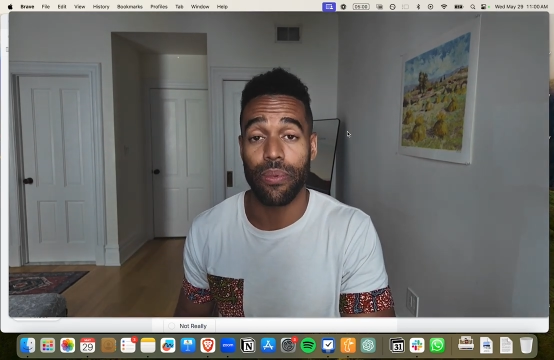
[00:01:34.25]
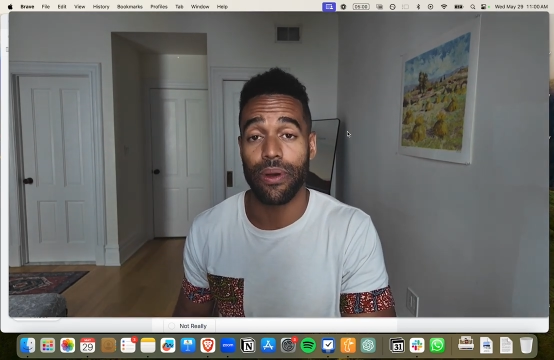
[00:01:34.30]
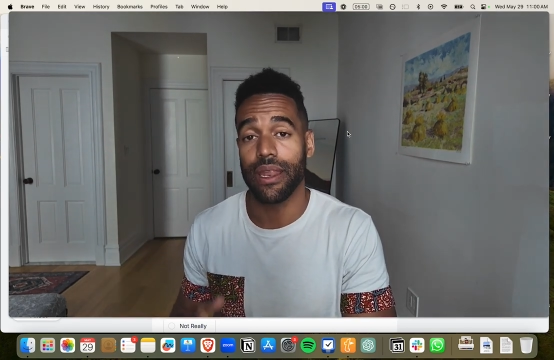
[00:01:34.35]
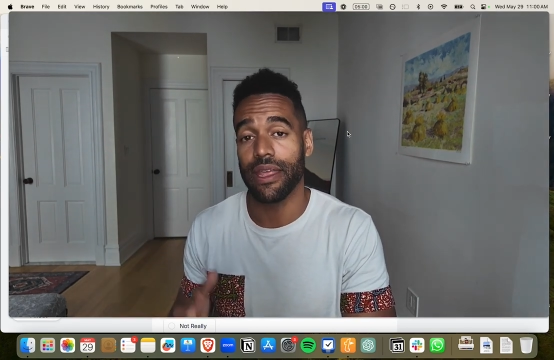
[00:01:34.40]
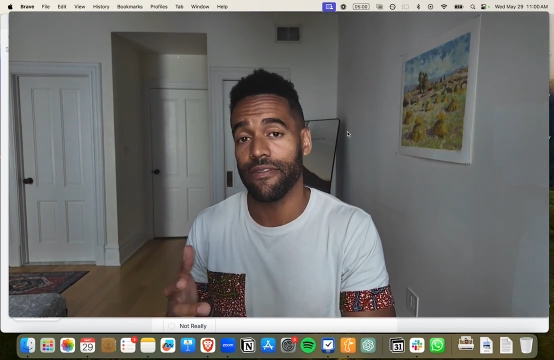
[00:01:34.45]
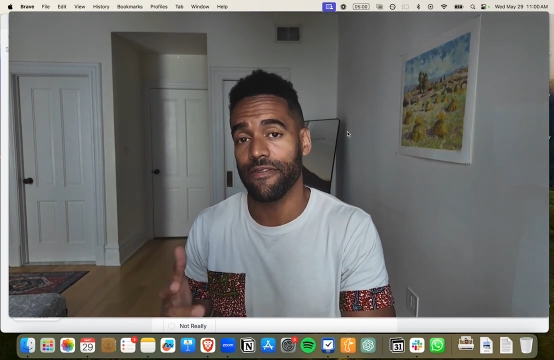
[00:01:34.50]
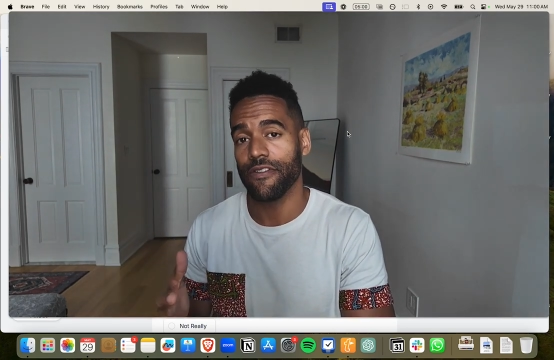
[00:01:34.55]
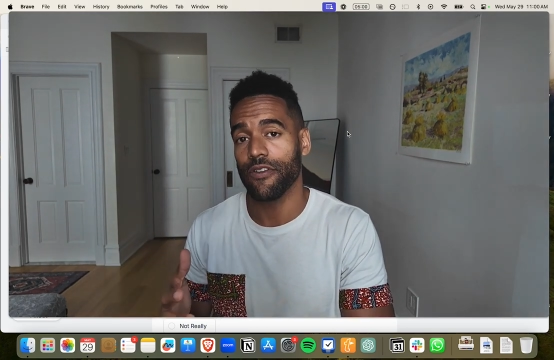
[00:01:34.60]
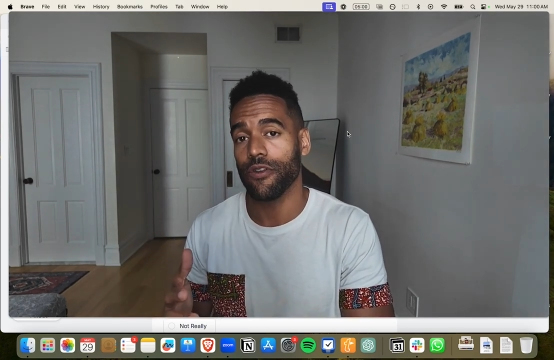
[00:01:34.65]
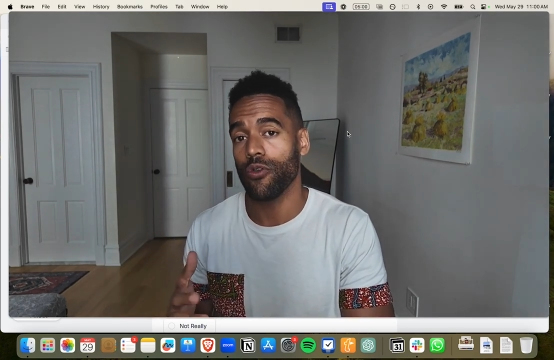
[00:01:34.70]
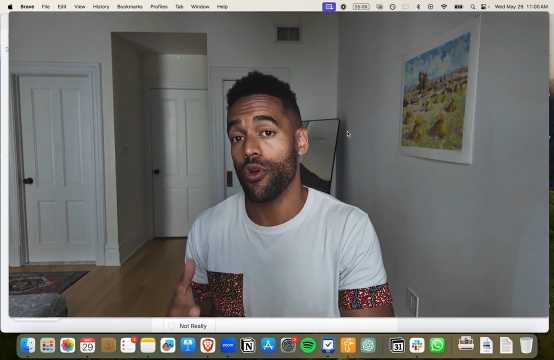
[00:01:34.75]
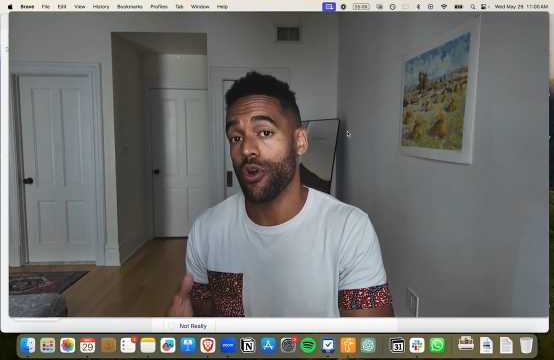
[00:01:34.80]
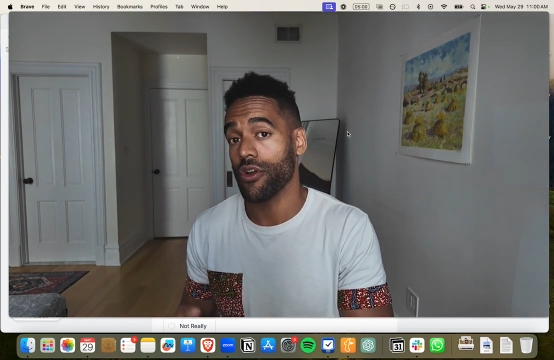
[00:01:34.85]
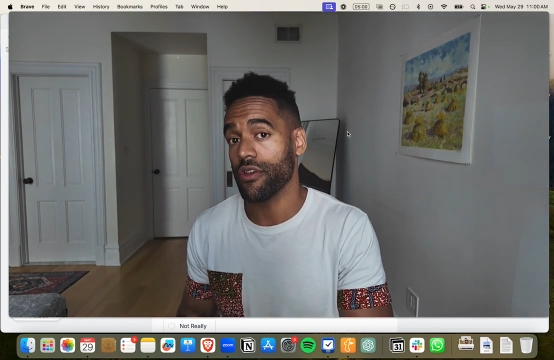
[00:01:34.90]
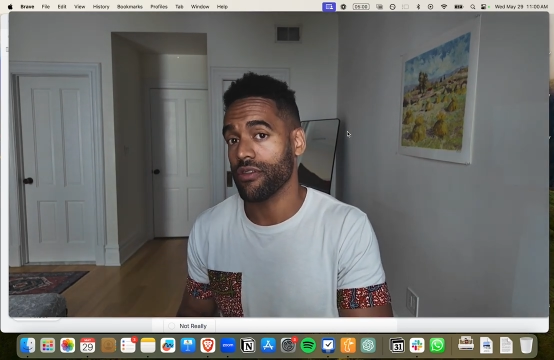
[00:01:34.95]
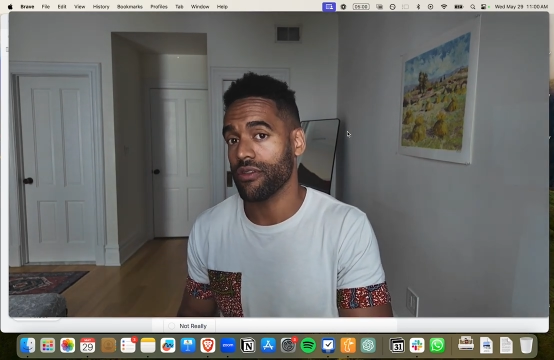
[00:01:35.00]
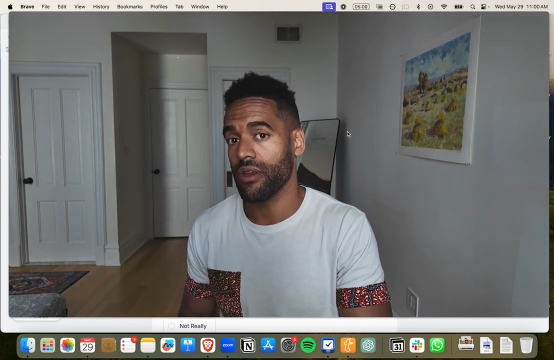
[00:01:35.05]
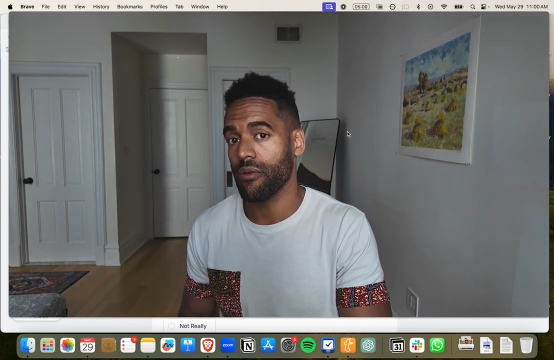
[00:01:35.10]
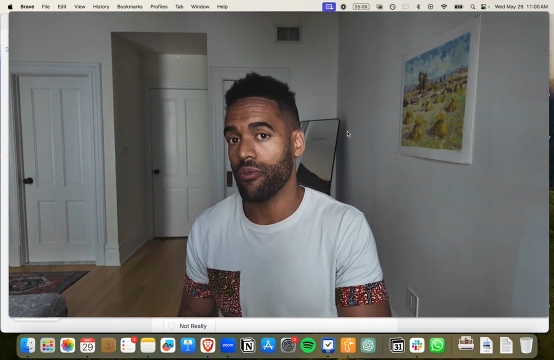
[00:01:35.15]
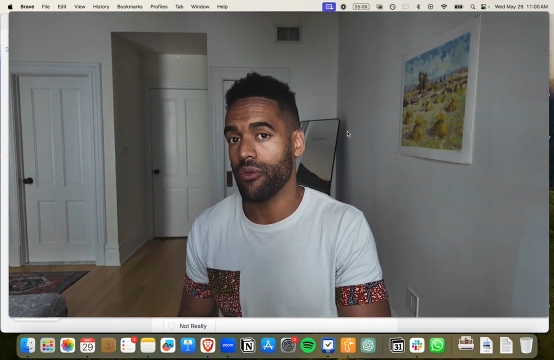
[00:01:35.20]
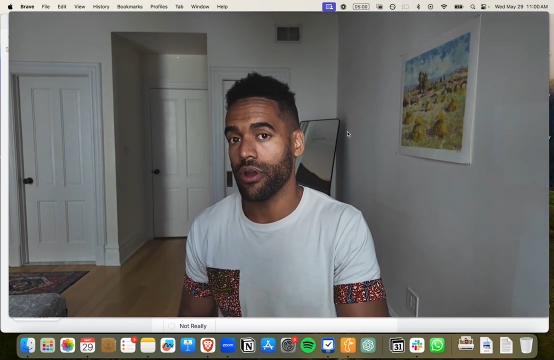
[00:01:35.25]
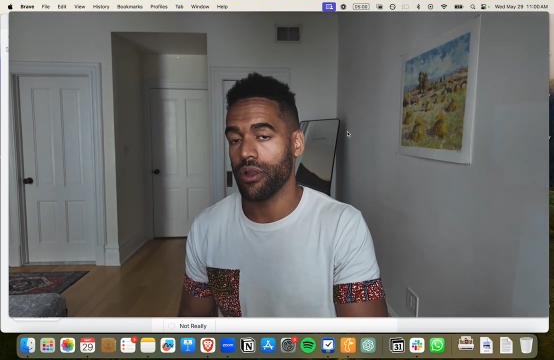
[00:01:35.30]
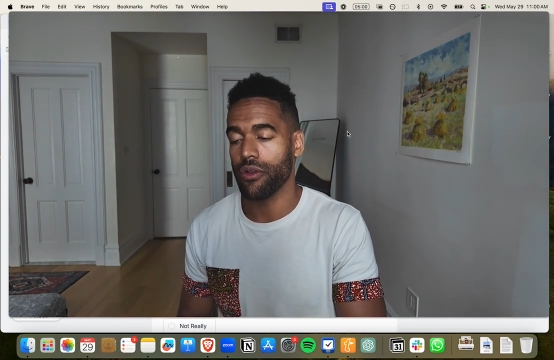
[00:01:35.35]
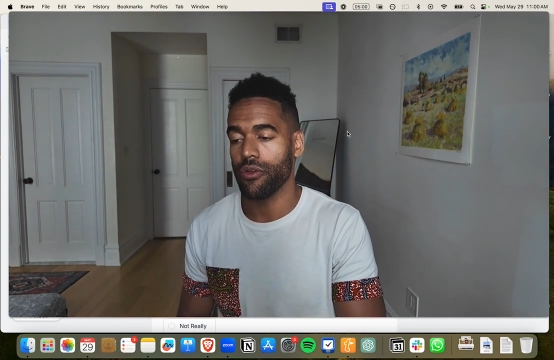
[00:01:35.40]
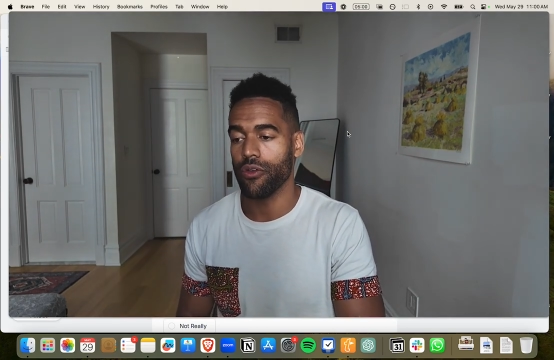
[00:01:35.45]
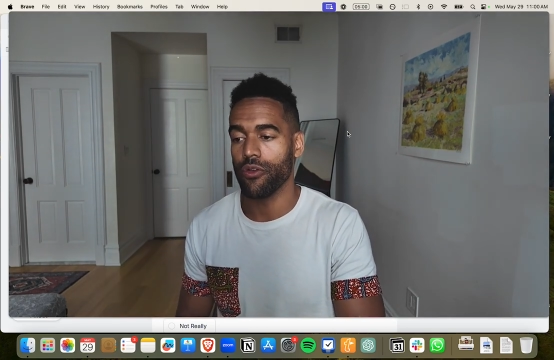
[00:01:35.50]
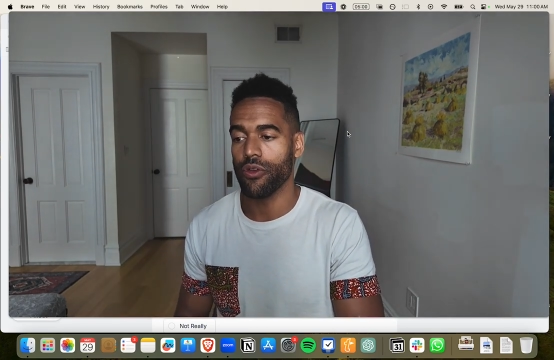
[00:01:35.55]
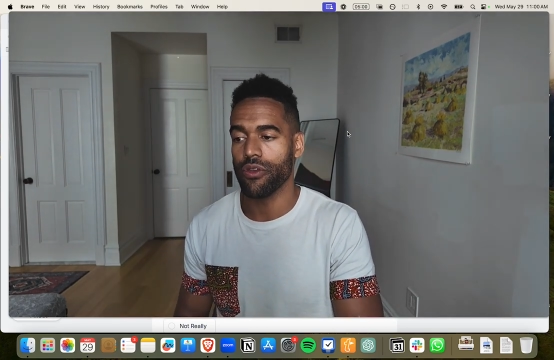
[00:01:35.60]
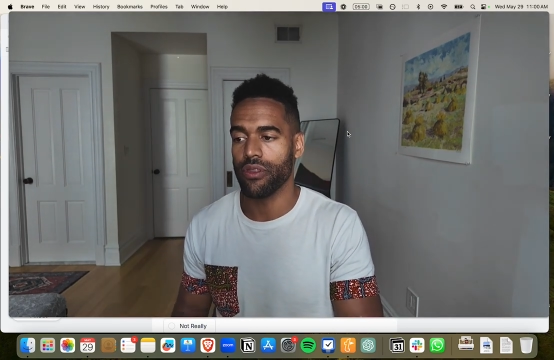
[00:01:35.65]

But if you are someone who